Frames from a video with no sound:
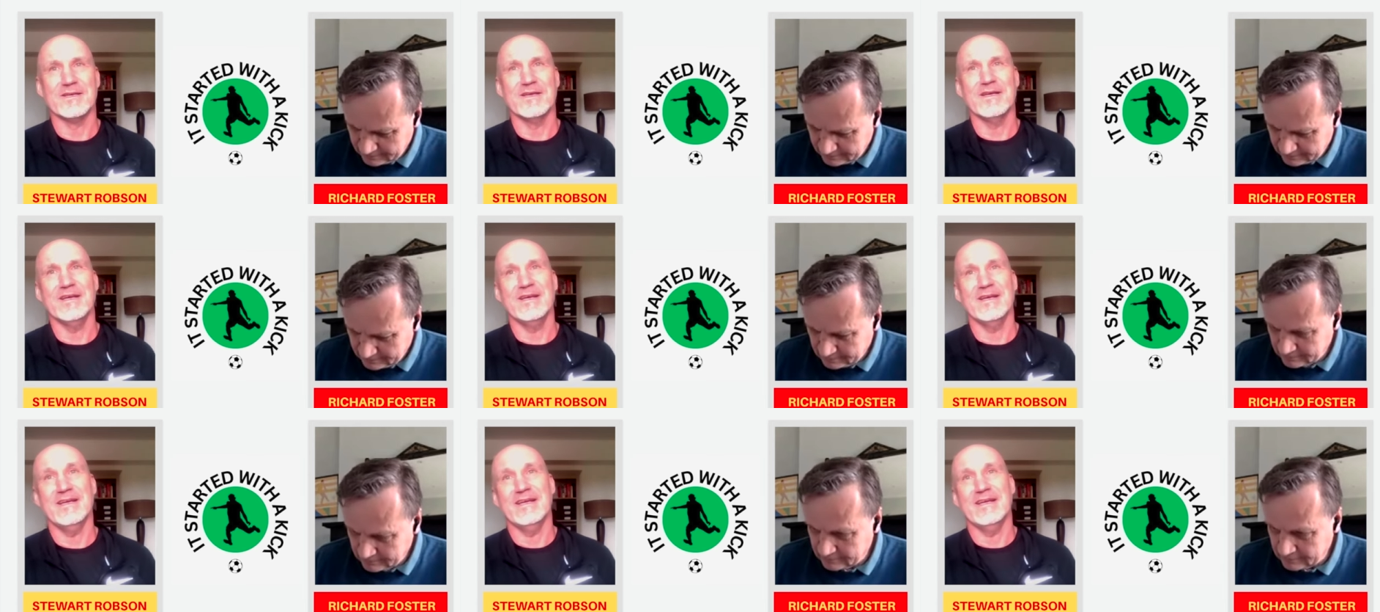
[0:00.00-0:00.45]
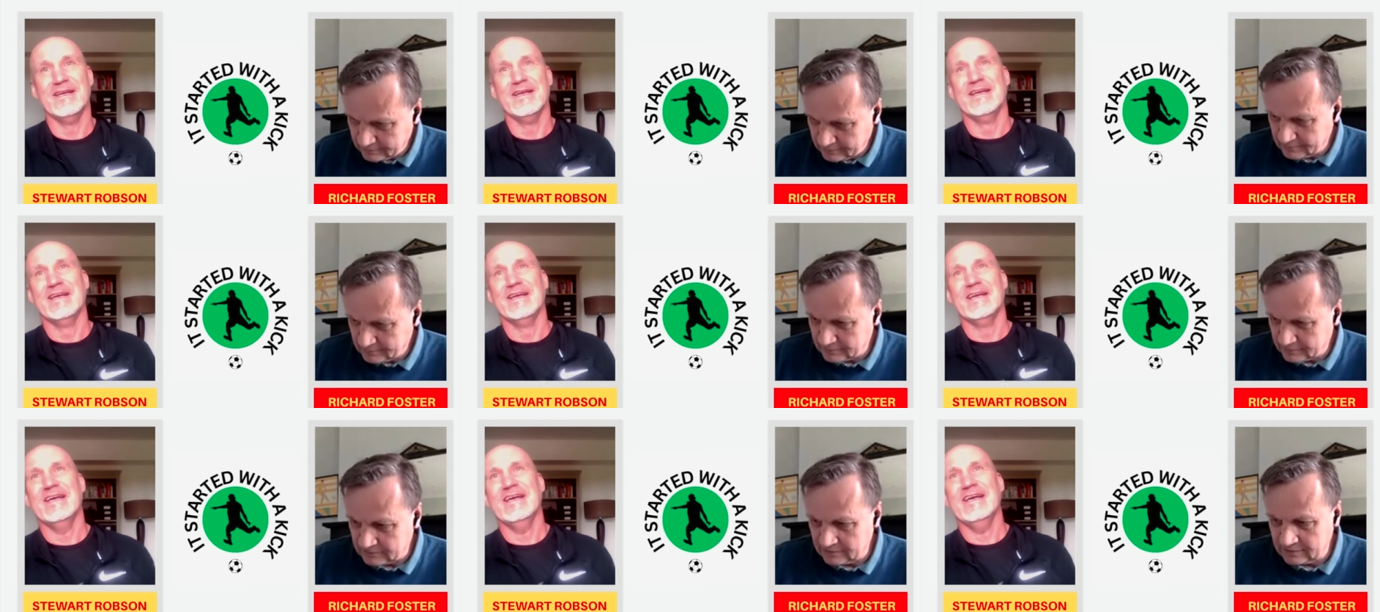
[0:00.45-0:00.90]
Speaker 1: Uh,
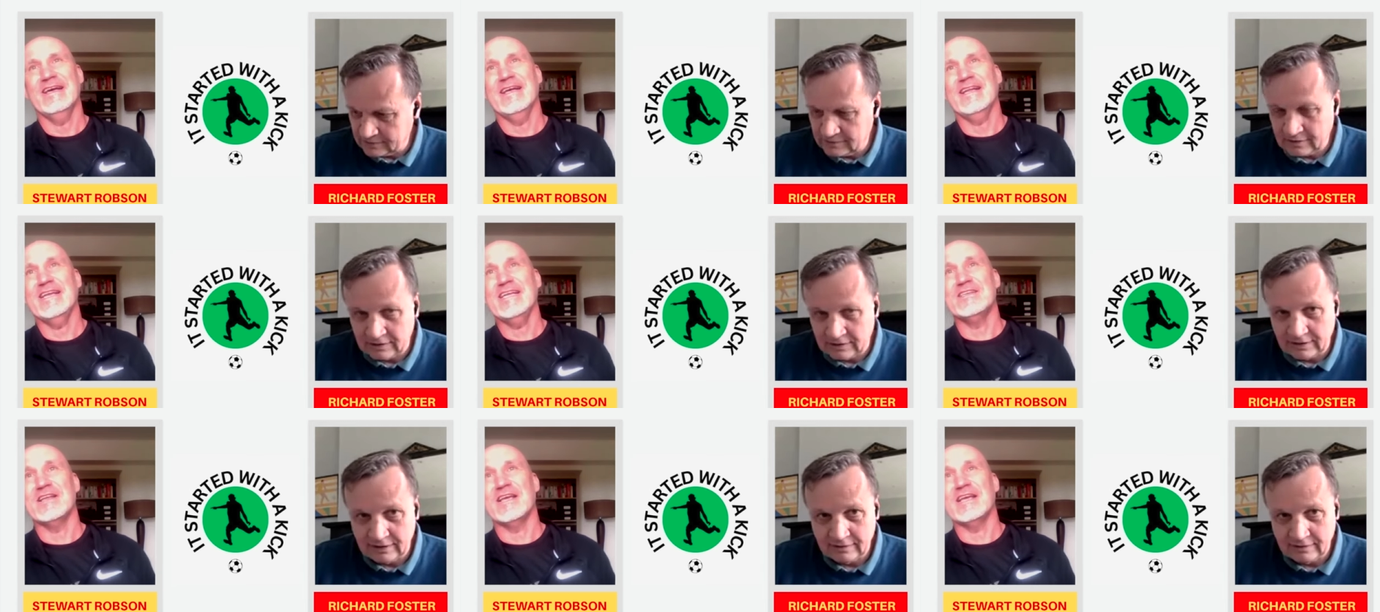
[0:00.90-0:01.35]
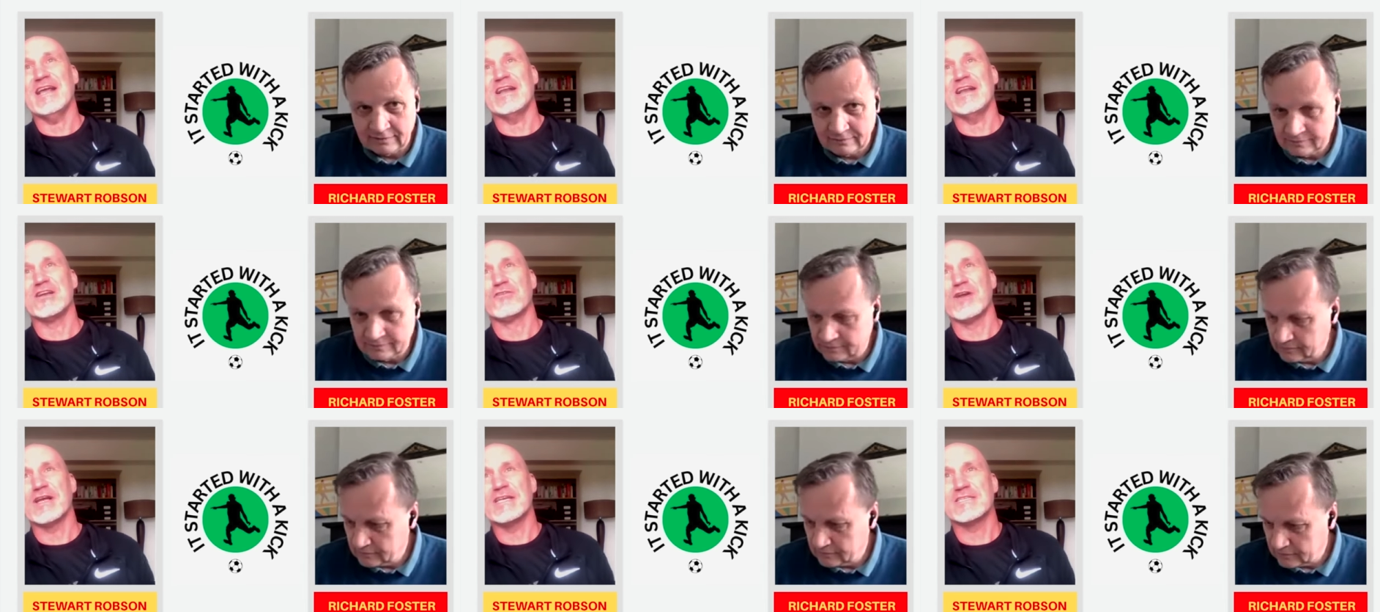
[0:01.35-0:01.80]
and he, he
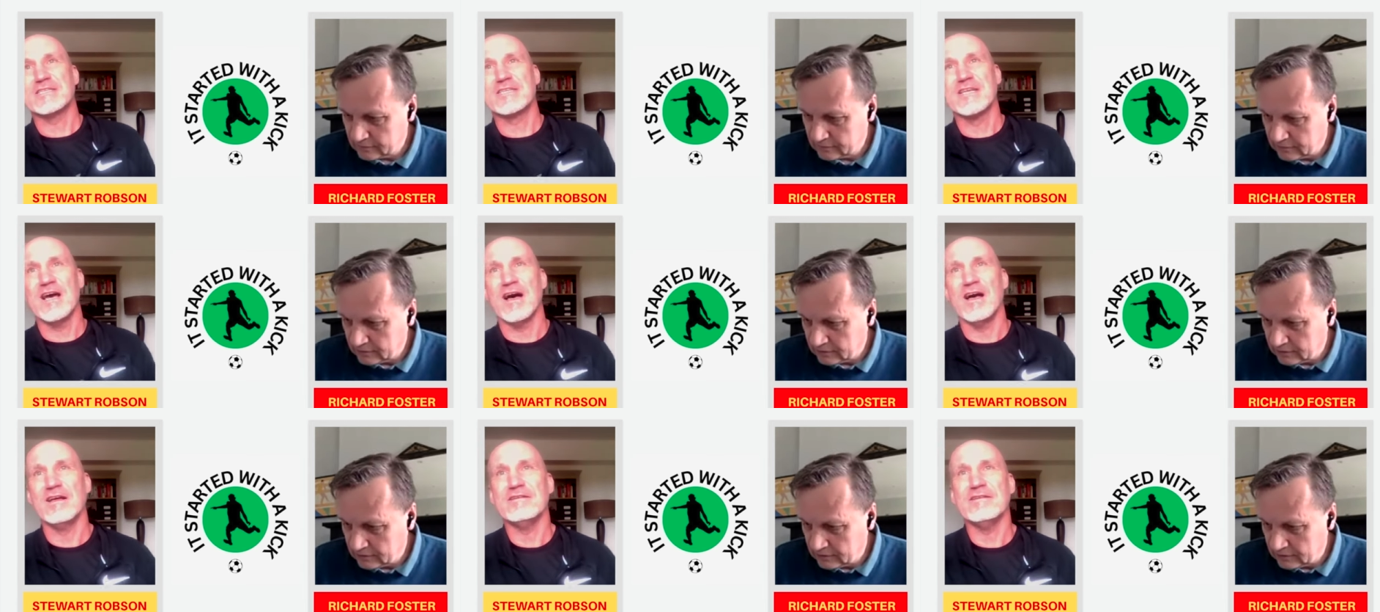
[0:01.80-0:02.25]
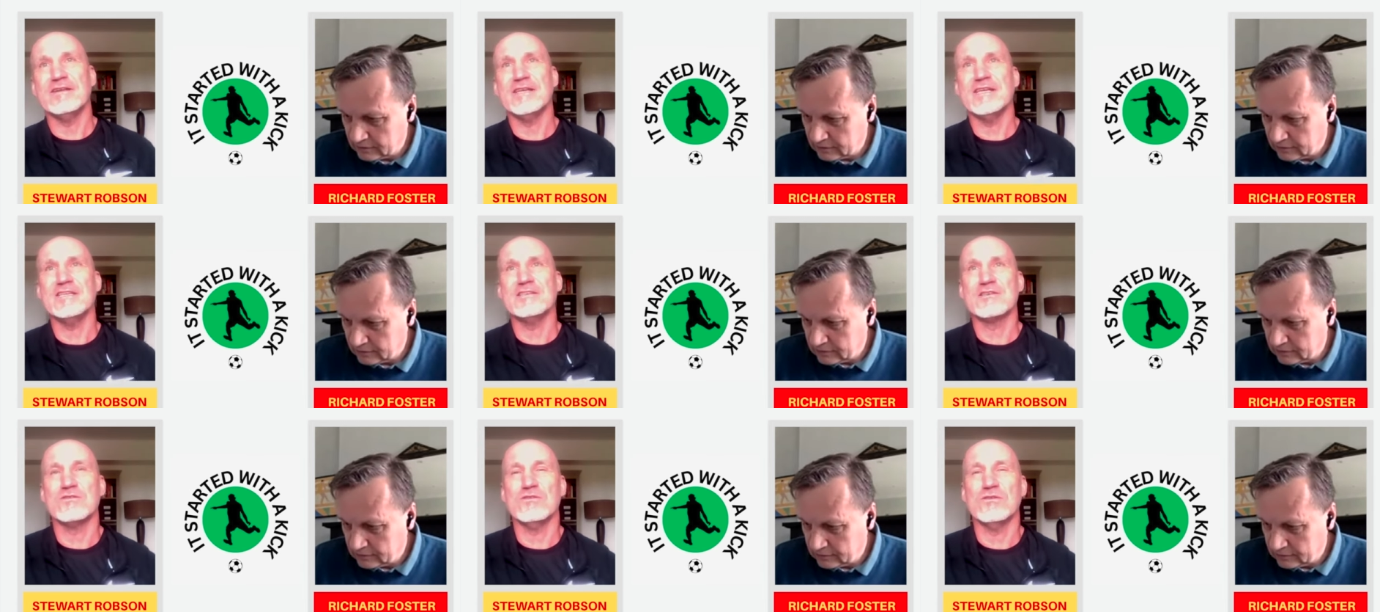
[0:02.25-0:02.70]
had a great start and
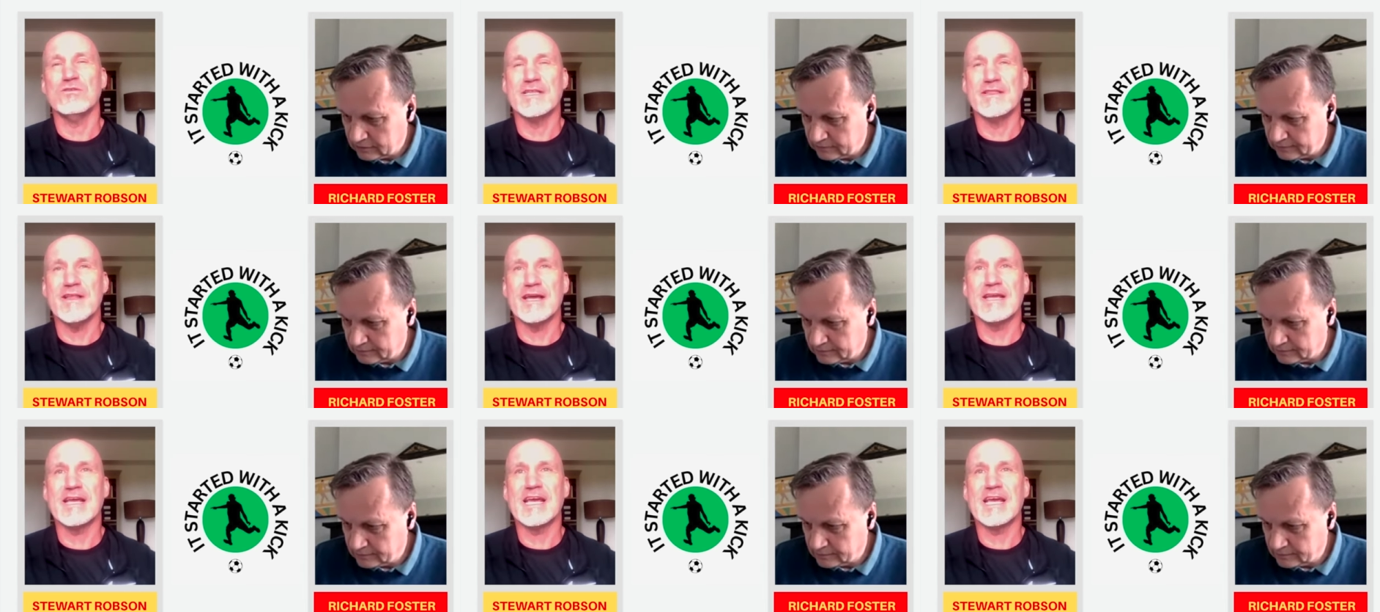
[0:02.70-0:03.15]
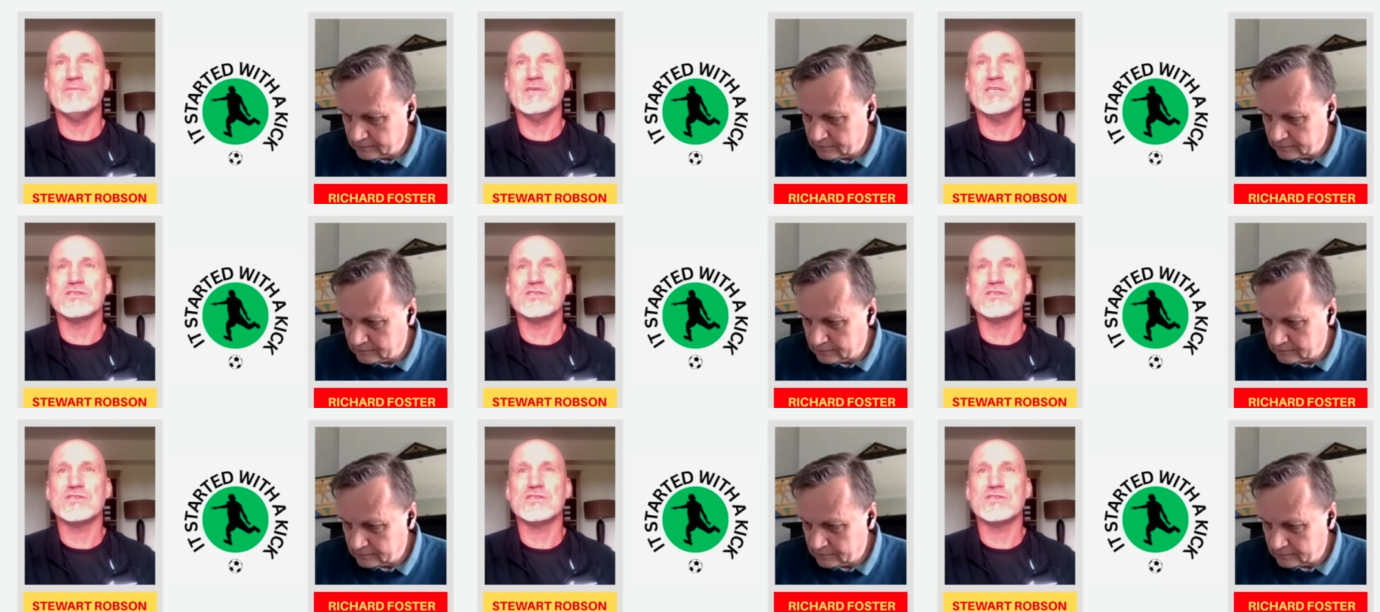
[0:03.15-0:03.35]
he scored in that game.